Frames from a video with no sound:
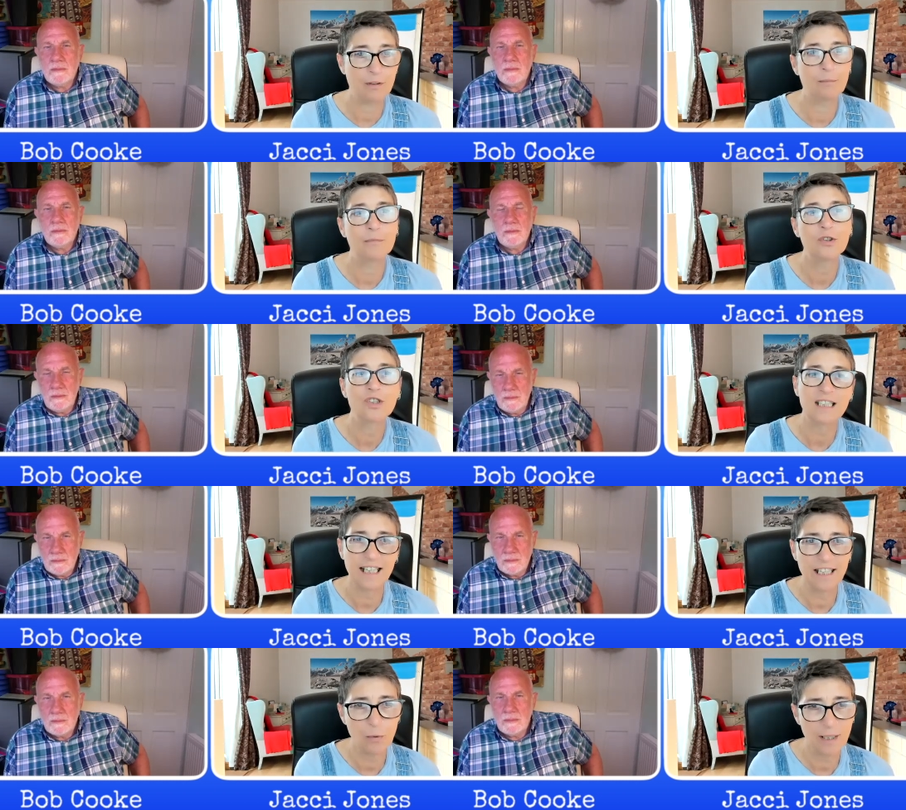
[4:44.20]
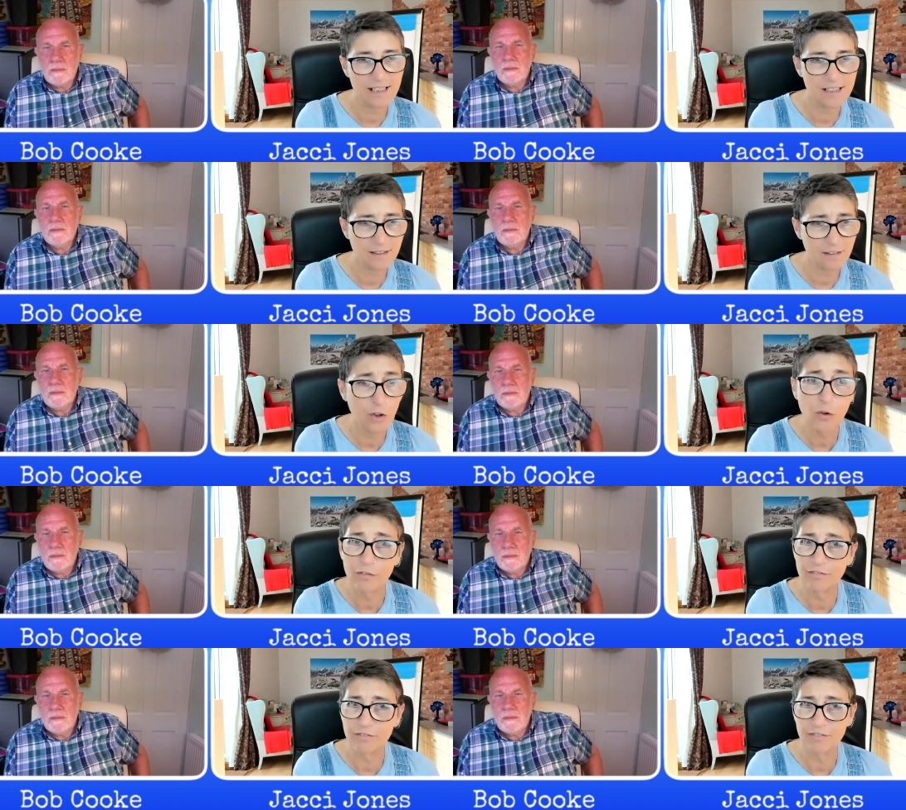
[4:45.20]
Speaker 1: them. Does that equate to
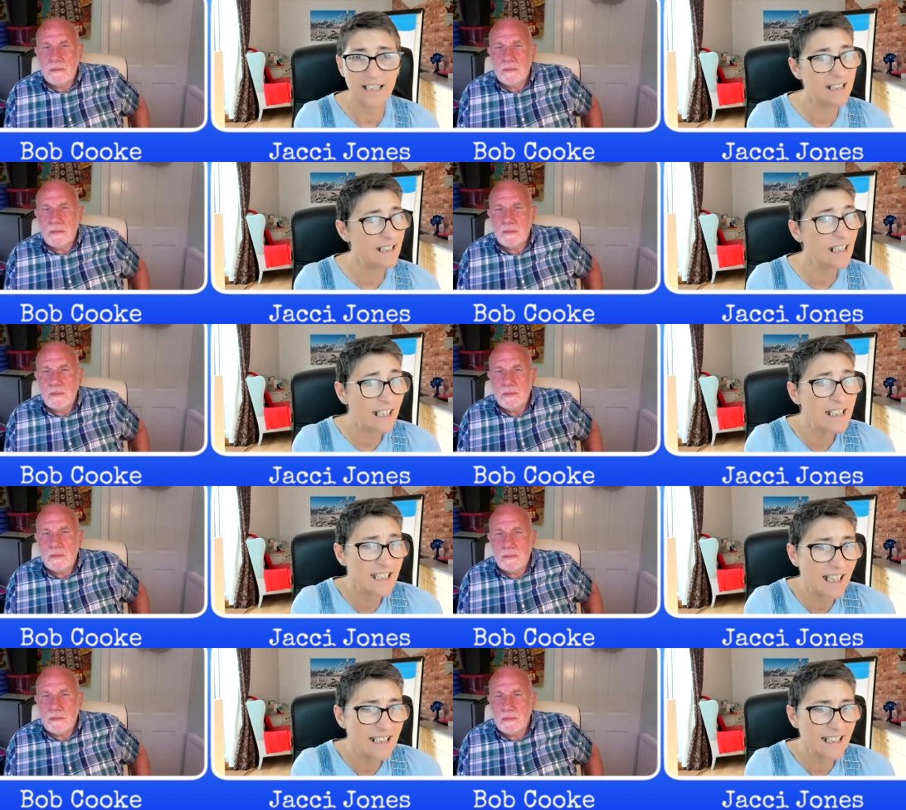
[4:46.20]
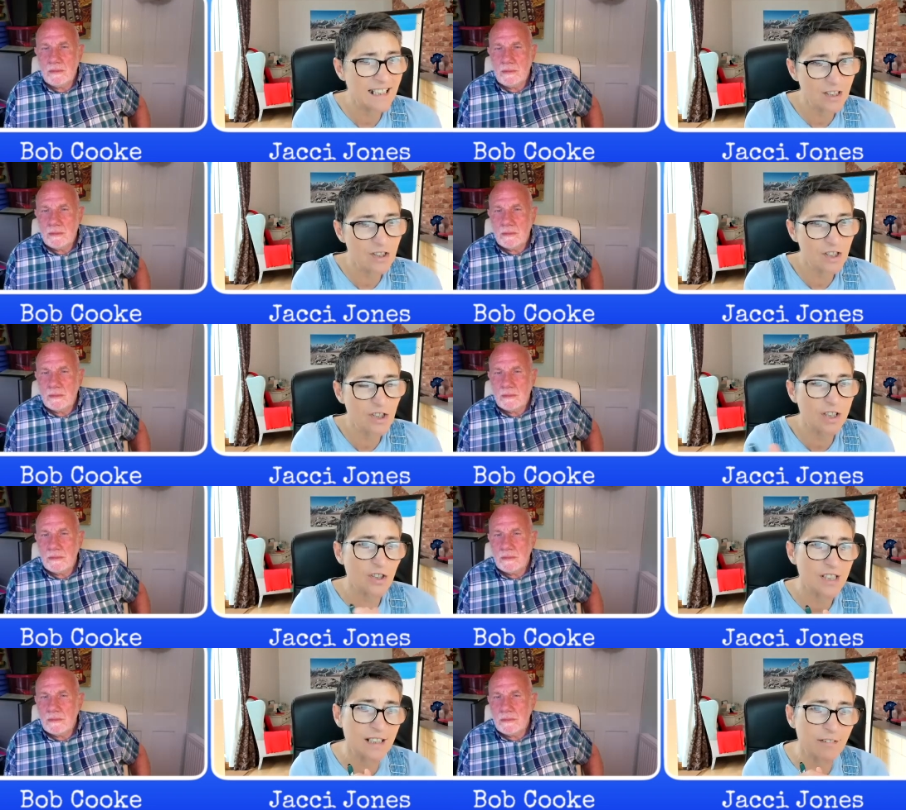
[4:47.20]
love? It like you said, there's there's
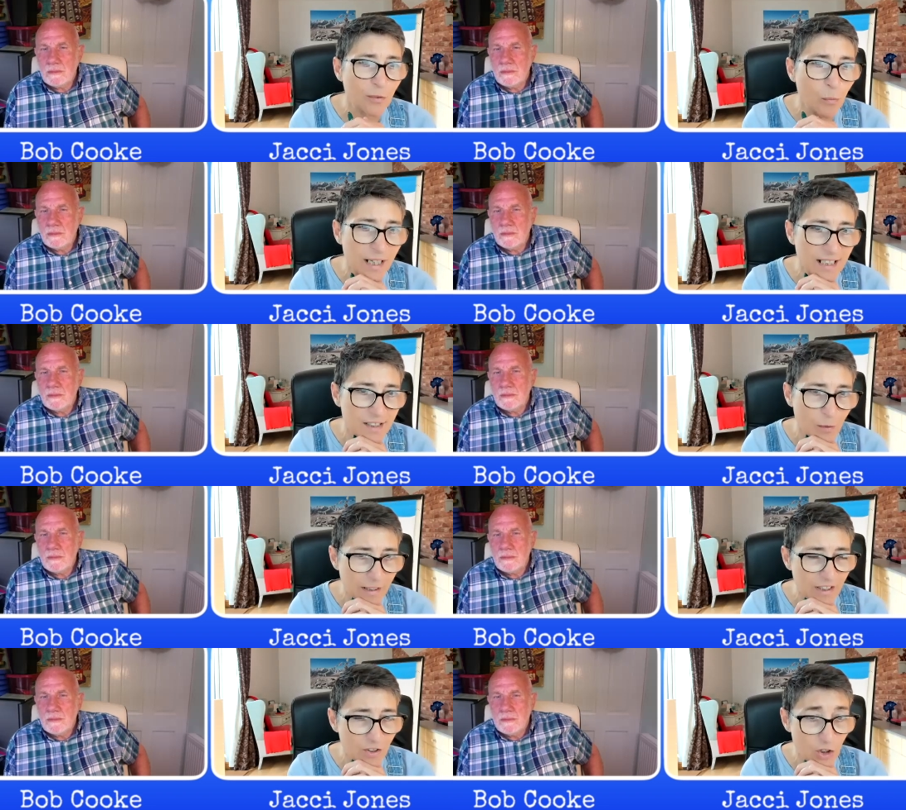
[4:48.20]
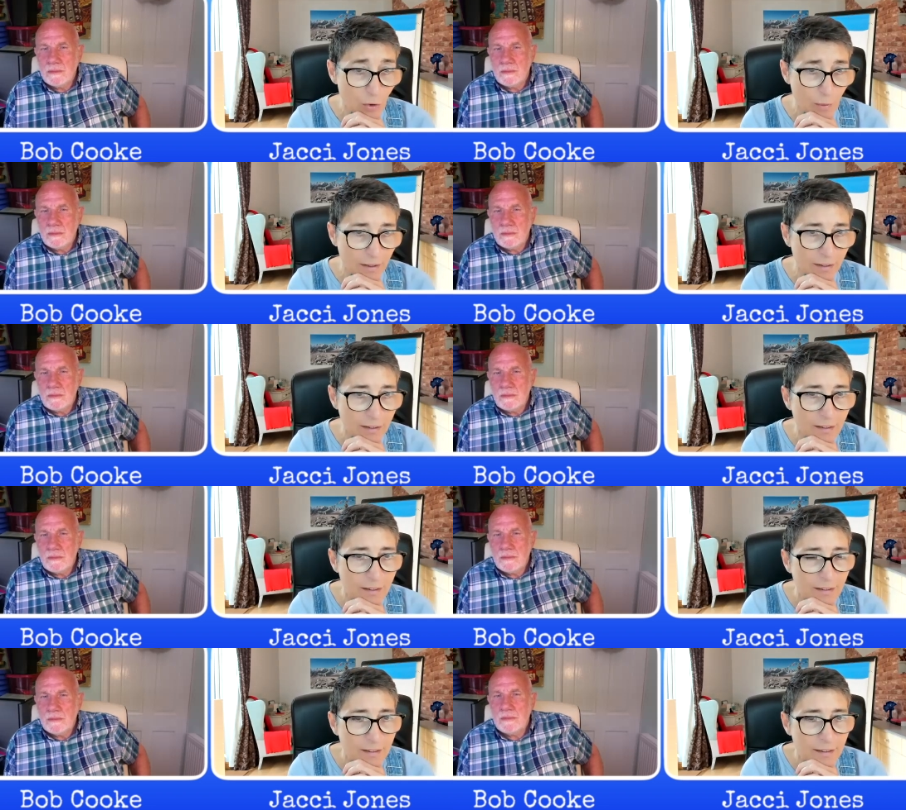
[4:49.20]
lots of different ways that we can show it.
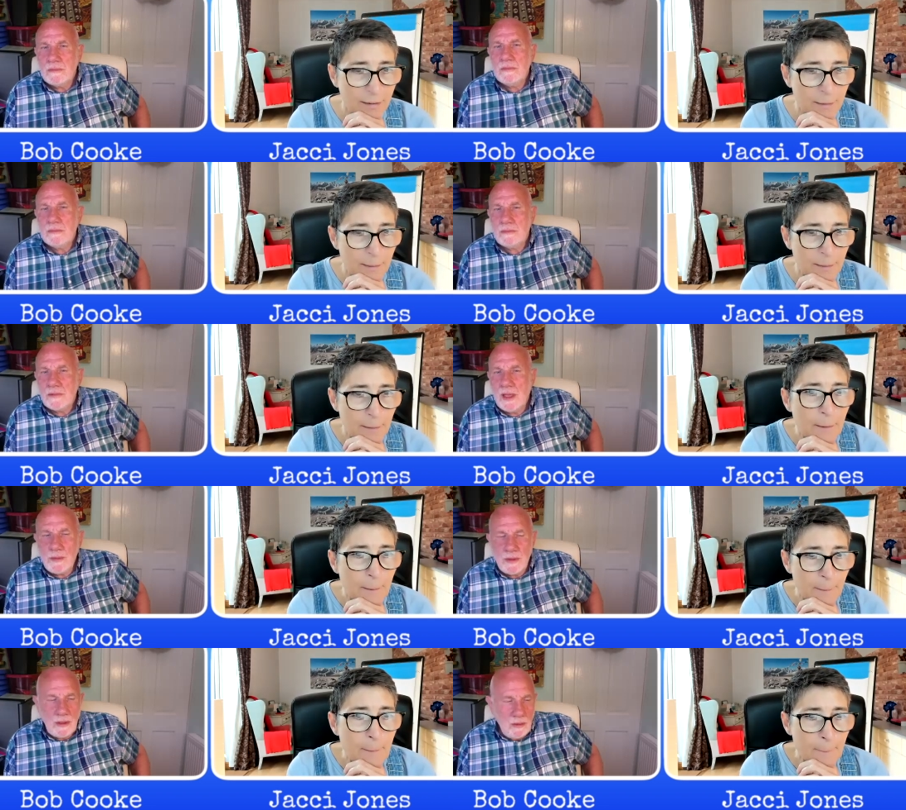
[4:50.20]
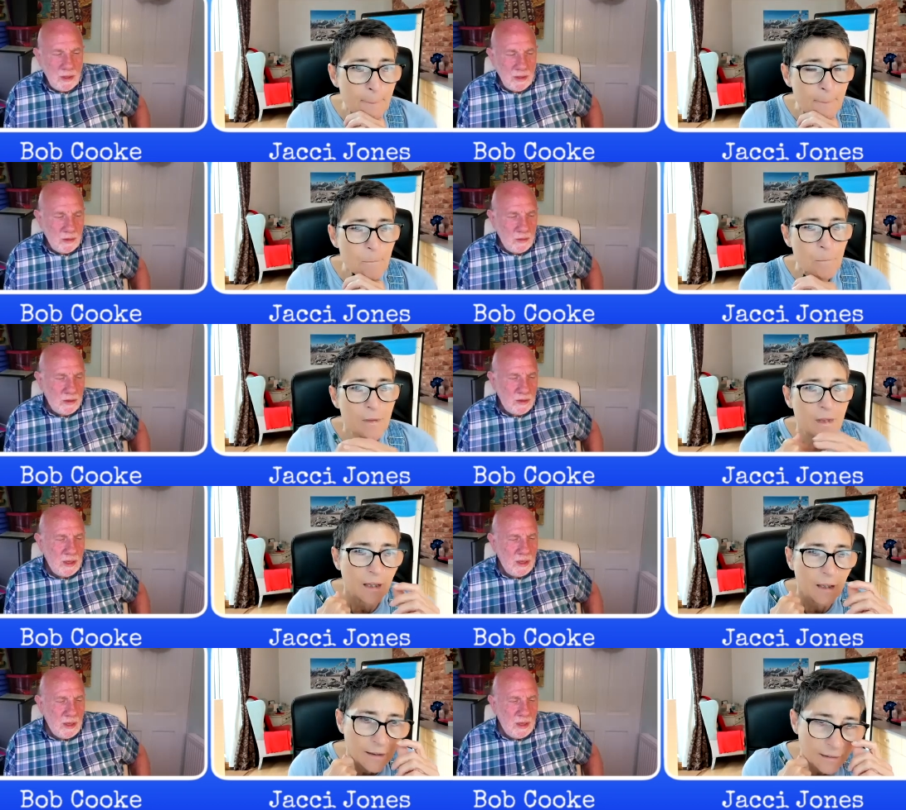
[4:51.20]
Speaker 2: Mm. Absolutely. So when you
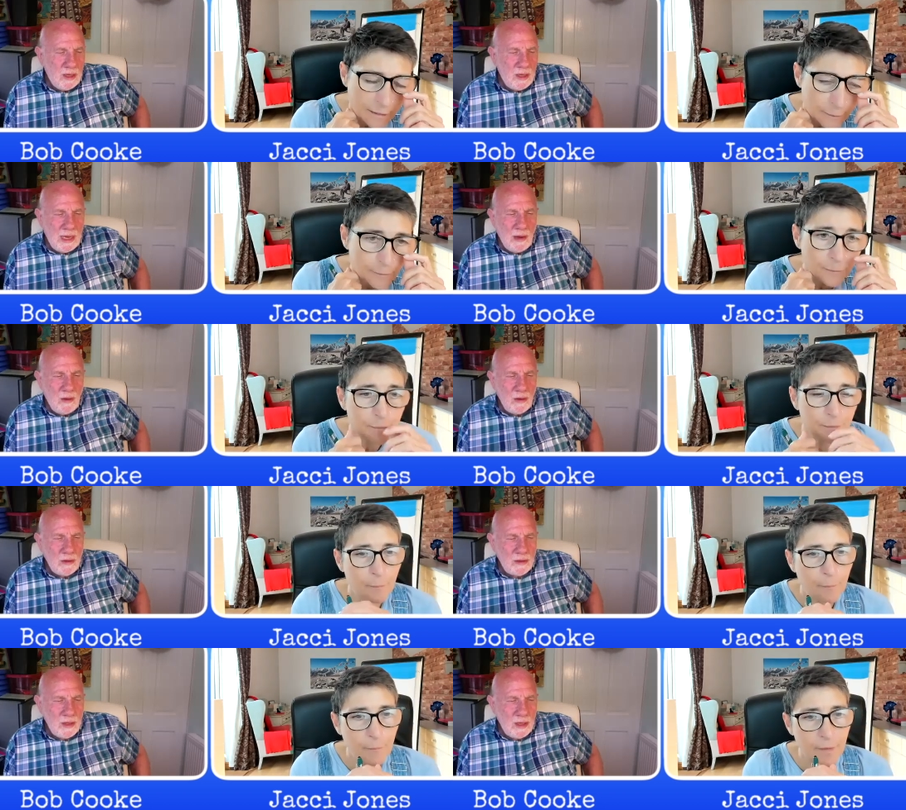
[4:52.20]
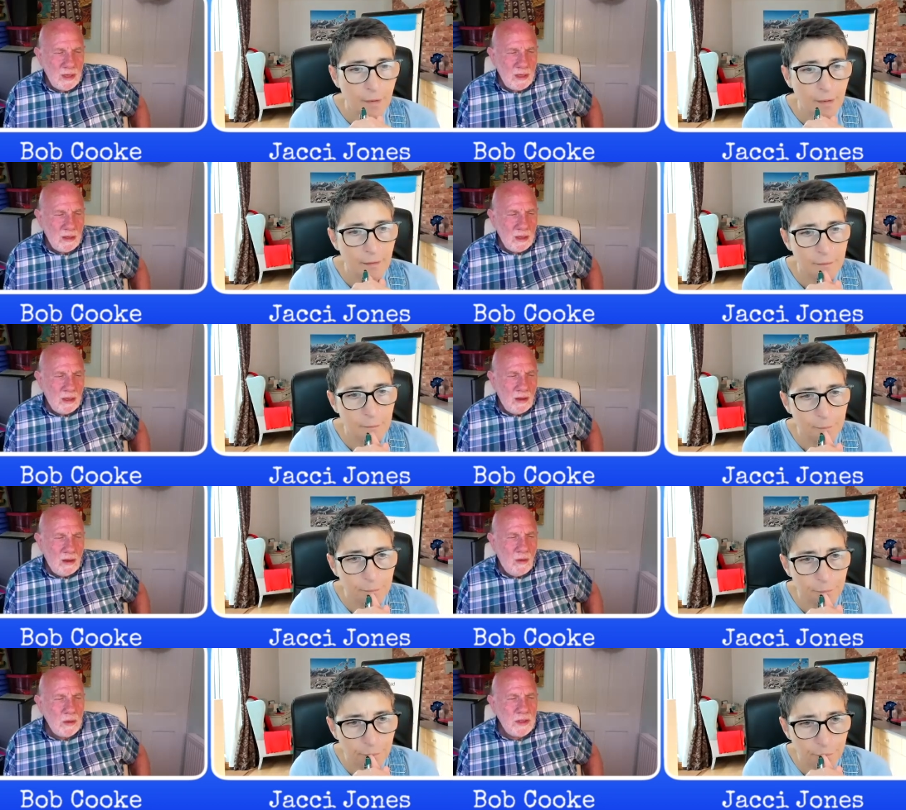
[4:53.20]
say, How are you today?
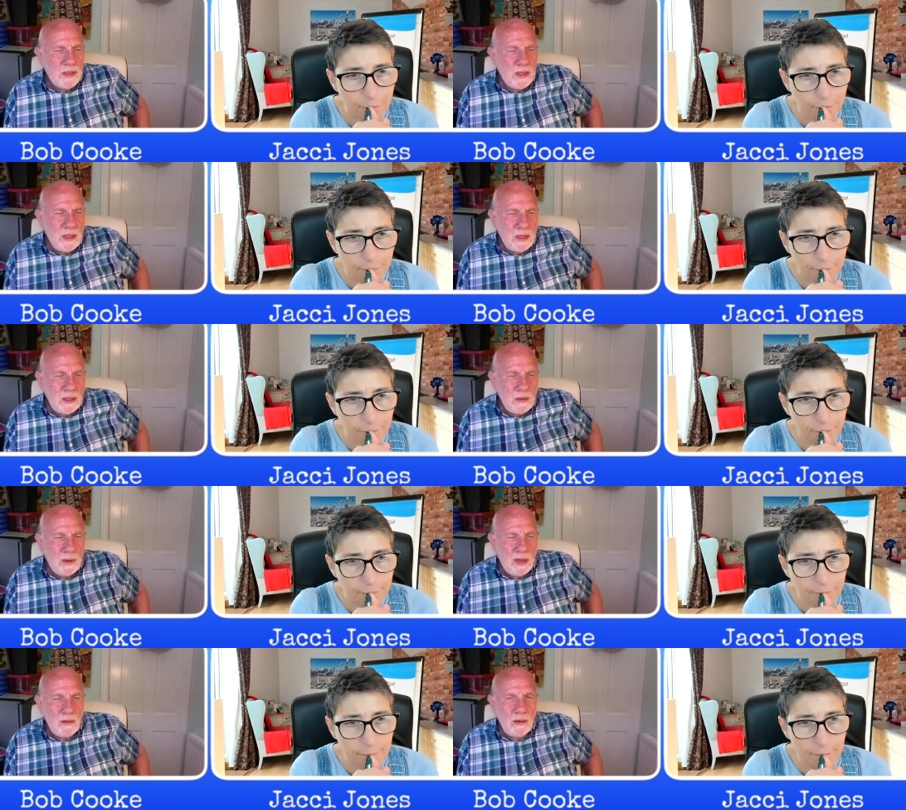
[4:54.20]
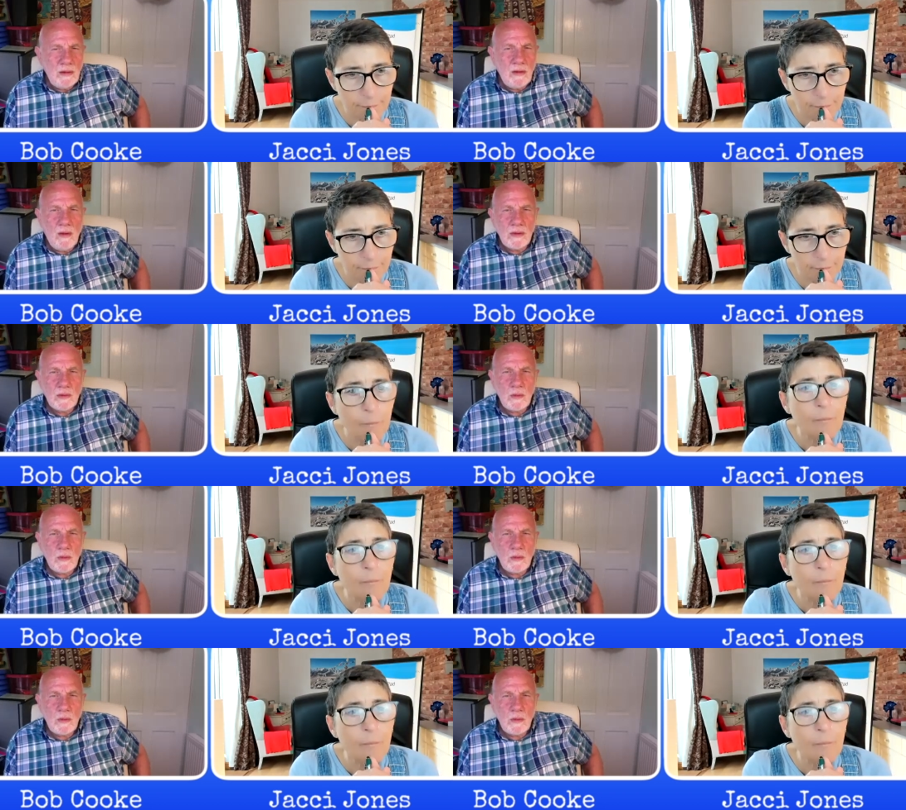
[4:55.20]
I was thinking about you last